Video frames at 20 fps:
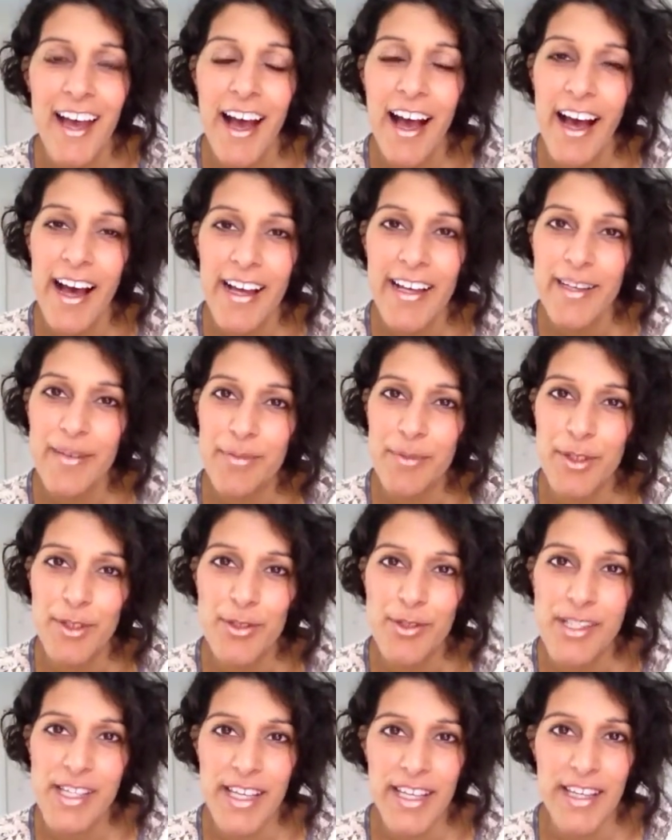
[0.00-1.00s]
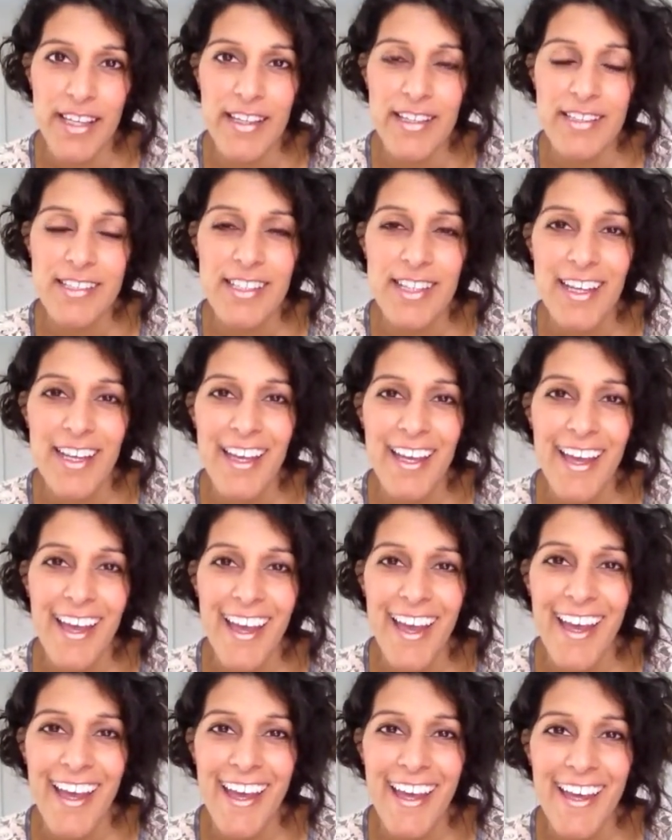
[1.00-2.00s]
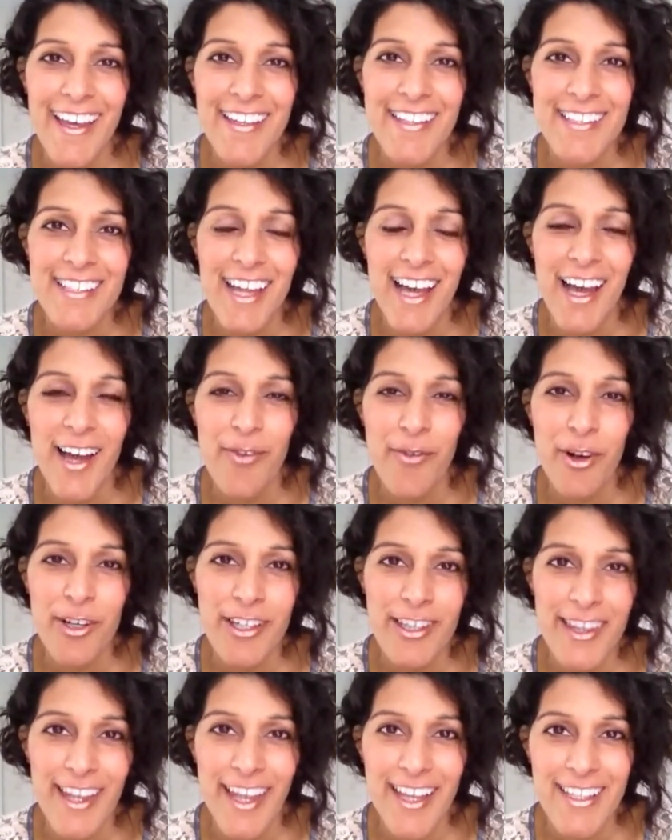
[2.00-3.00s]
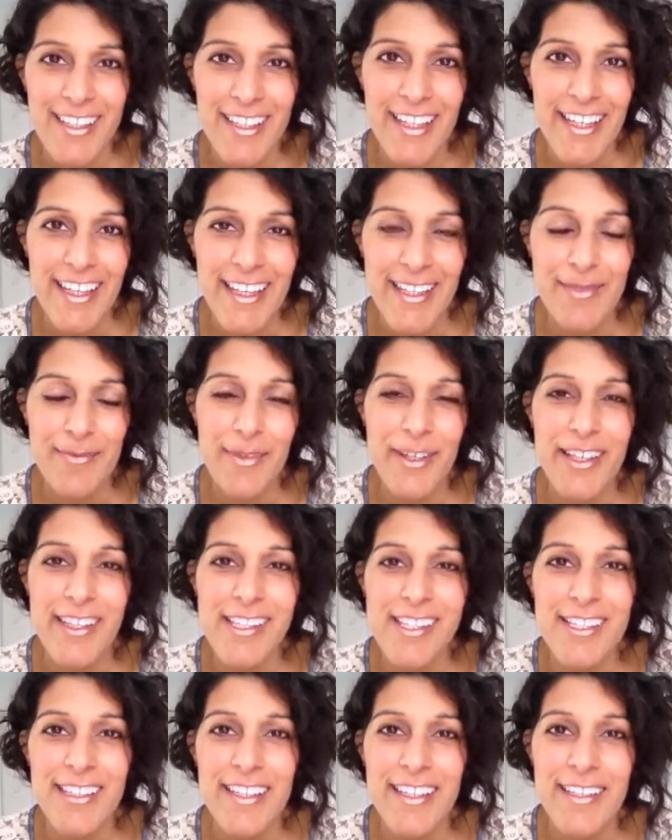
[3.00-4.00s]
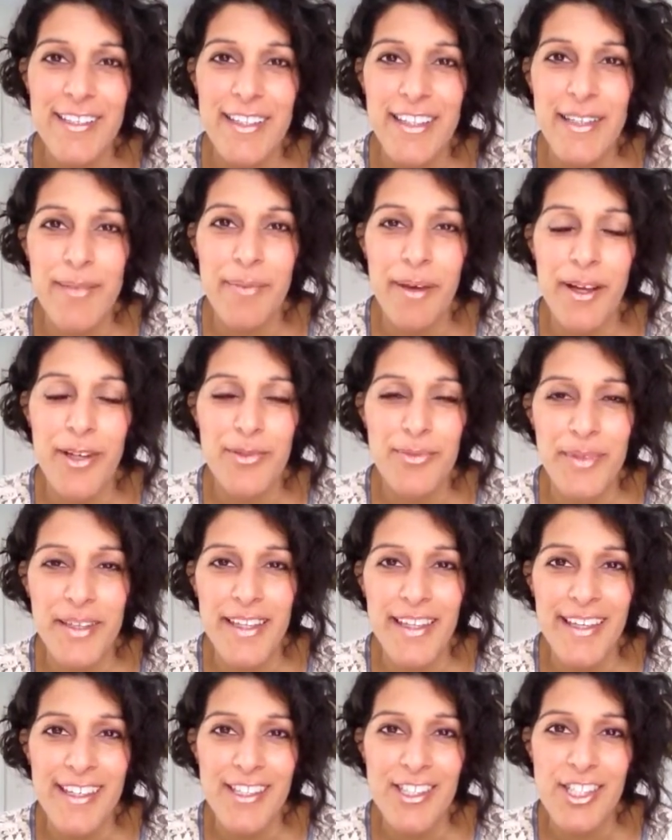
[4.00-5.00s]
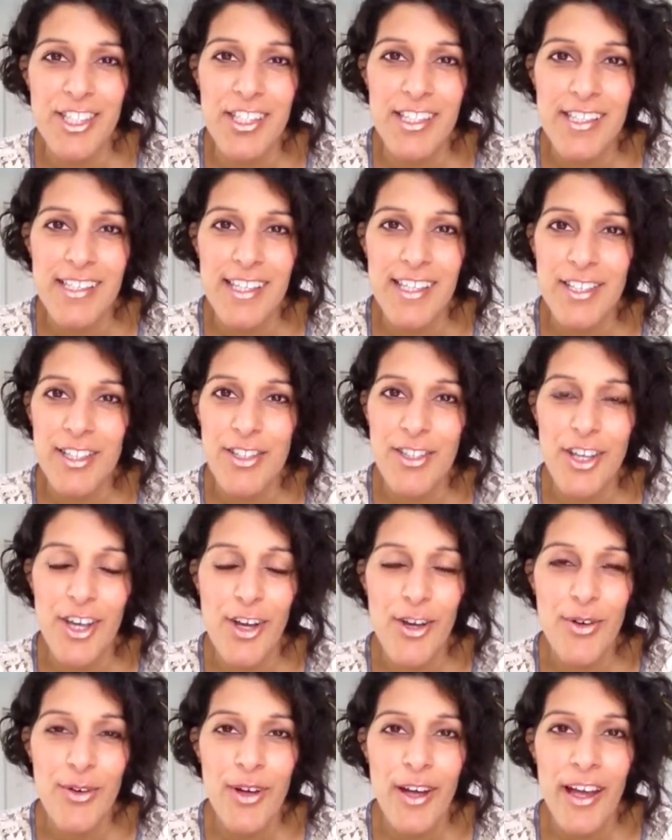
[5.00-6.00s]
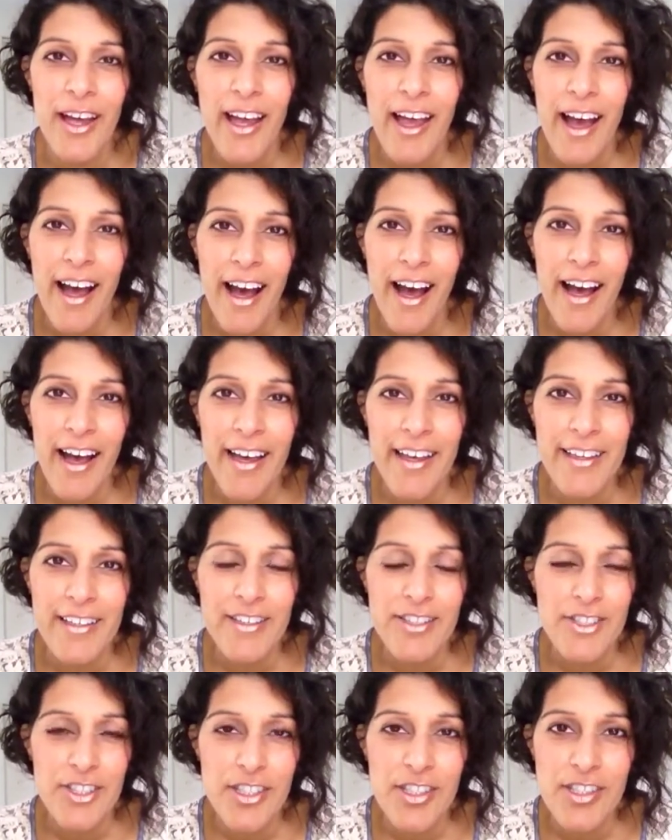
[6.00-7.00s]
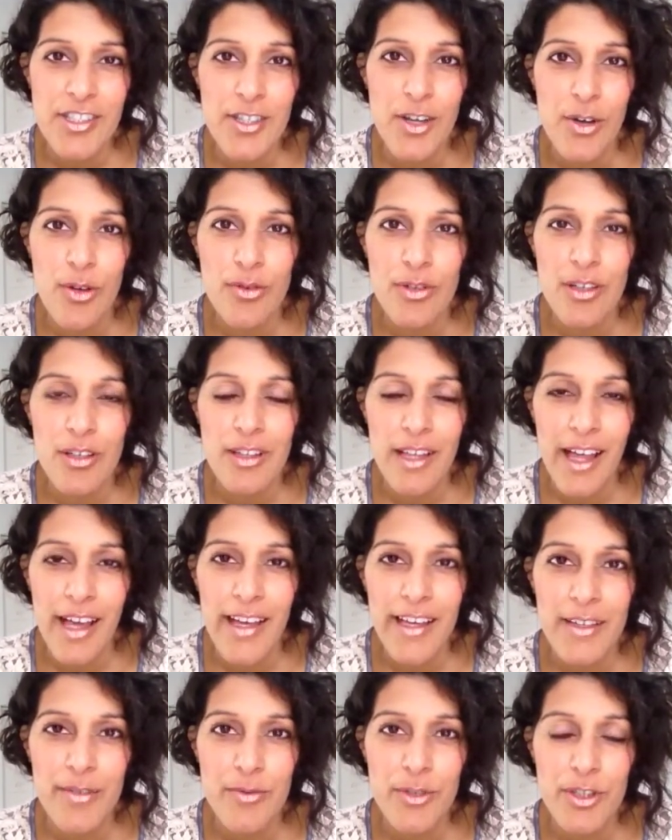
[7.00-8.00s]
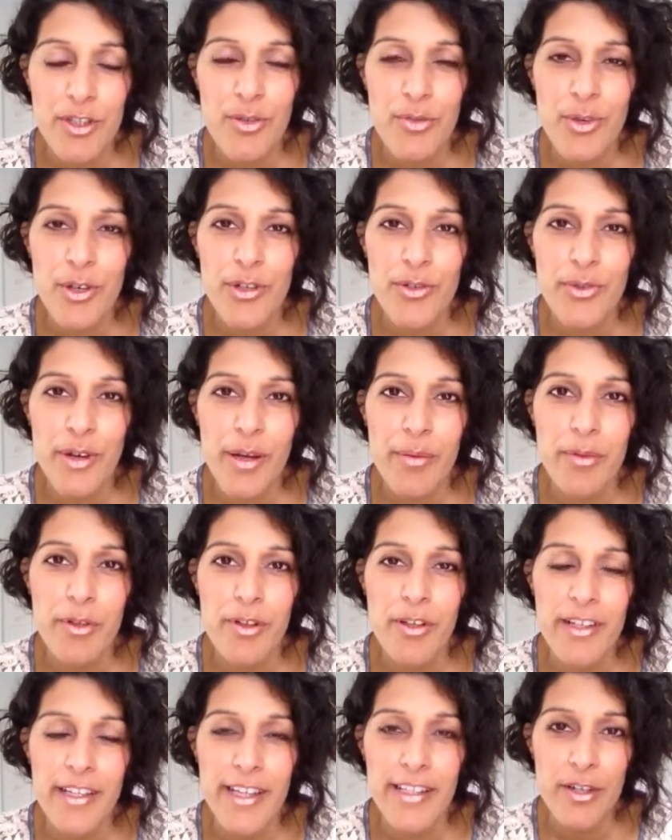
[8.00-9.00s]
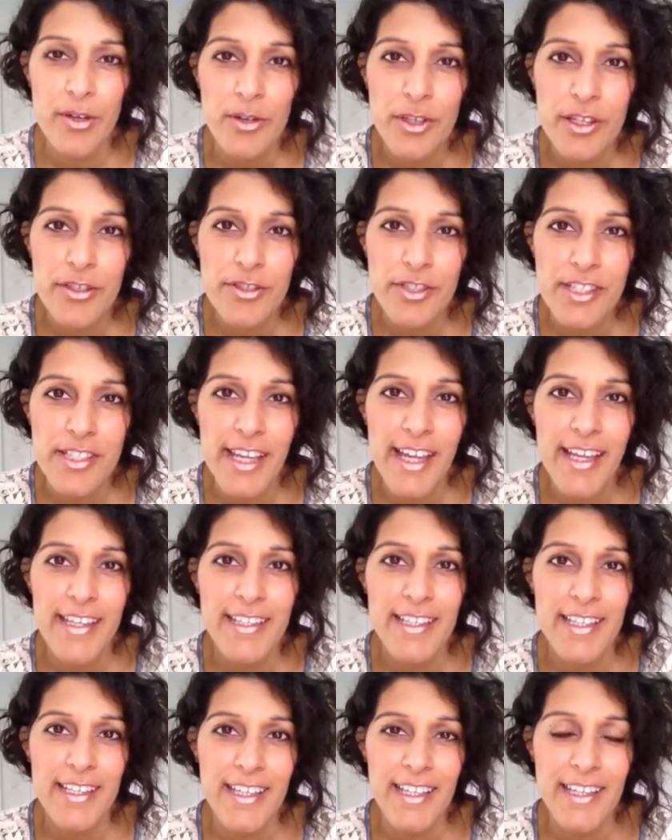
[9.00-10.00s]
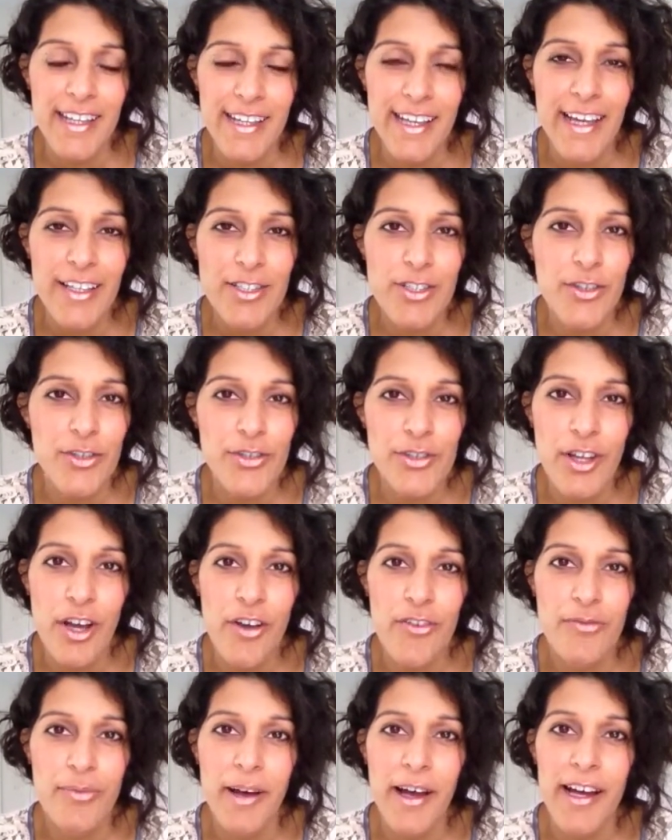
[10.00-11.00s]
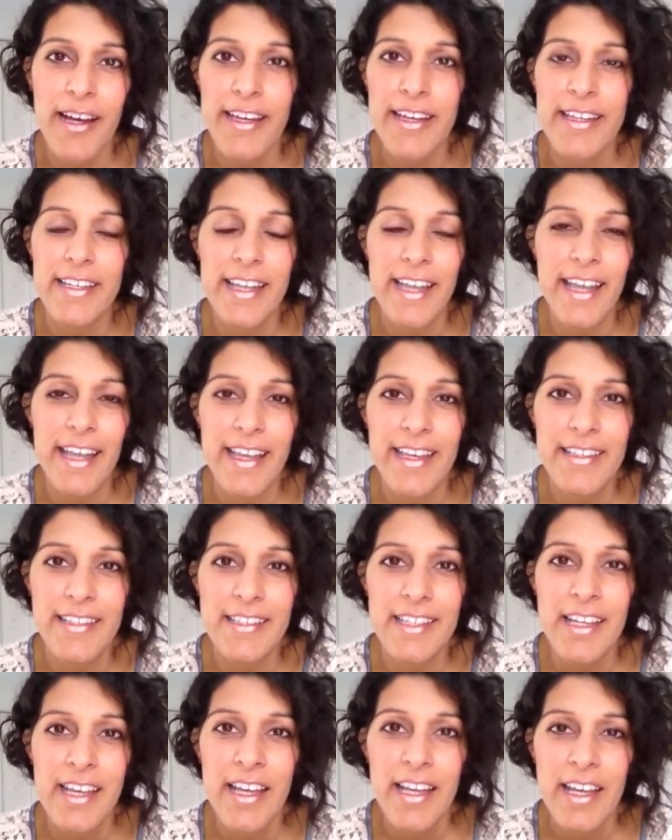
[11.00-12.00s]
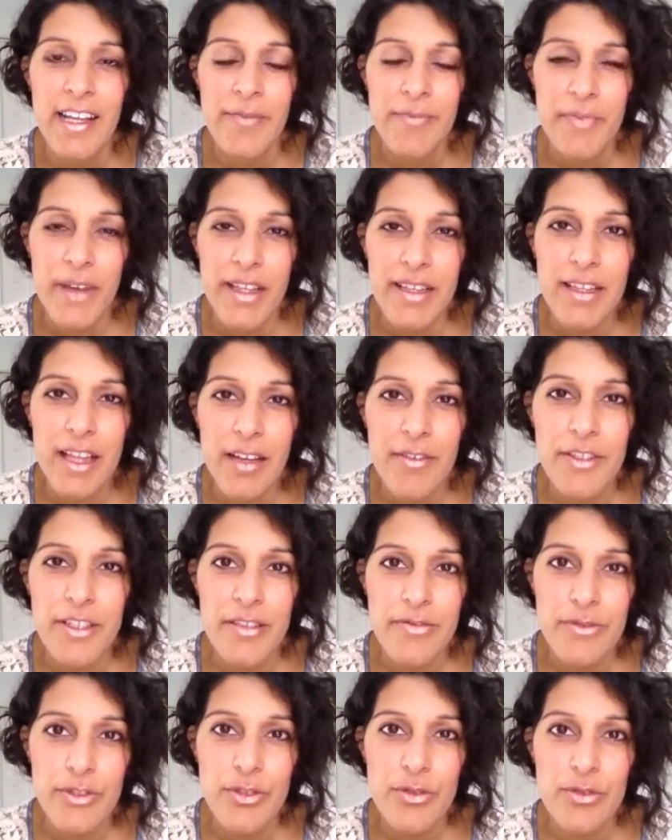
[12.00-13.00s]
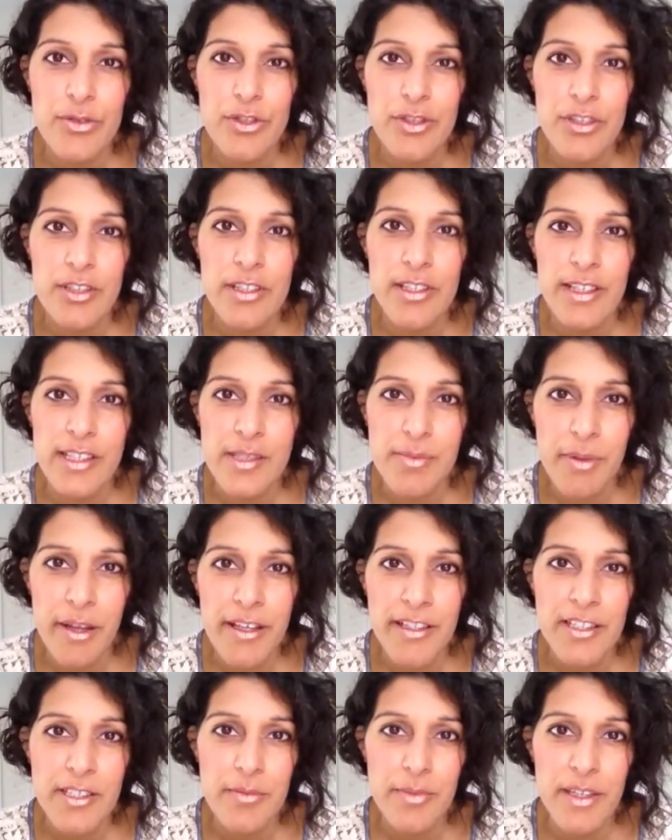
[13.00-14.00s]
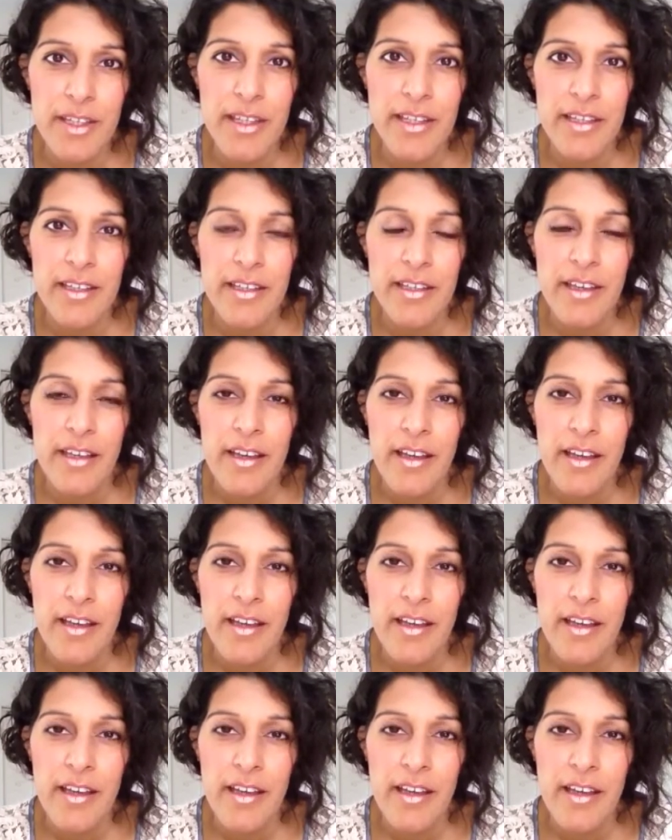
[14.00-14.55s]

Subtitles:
I am using it. And I want to thank Lynn because Lynn emailed me and she said, I just don't align with the word rebel and I don't understand it and I got turned off by it. And I'd love it if you could explain to me